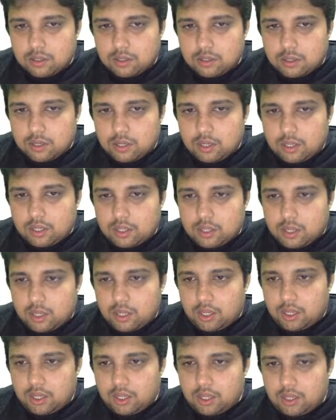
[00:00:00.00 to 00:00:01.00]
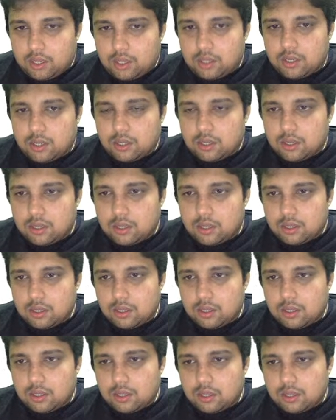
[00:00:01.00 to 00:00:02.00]
3, 3,
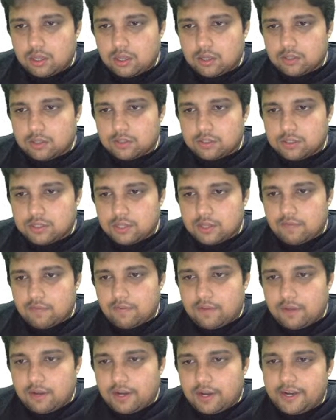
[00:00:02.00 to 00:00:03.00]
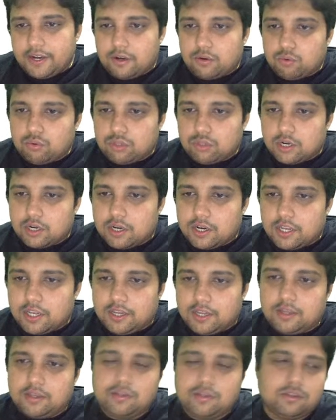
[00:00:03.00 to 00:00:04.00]
7 into
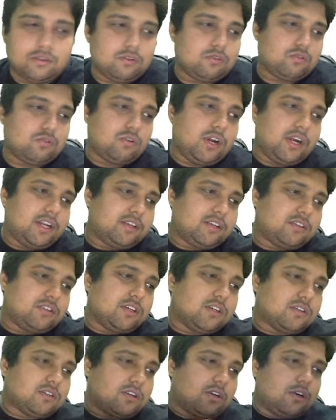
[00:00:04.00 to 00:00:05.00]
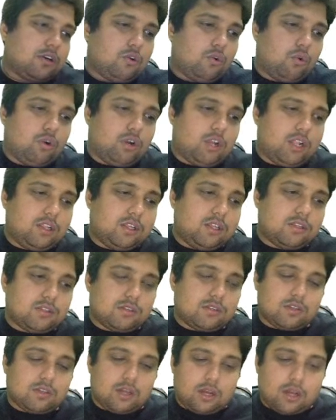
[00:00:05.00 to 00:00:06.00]
30. So let us just total
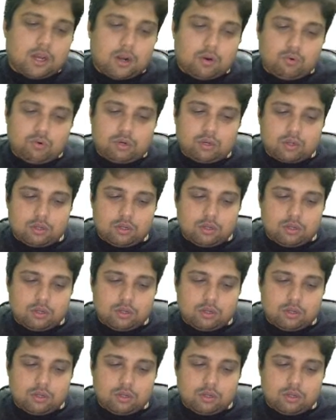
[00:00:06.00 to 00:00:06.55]
this out.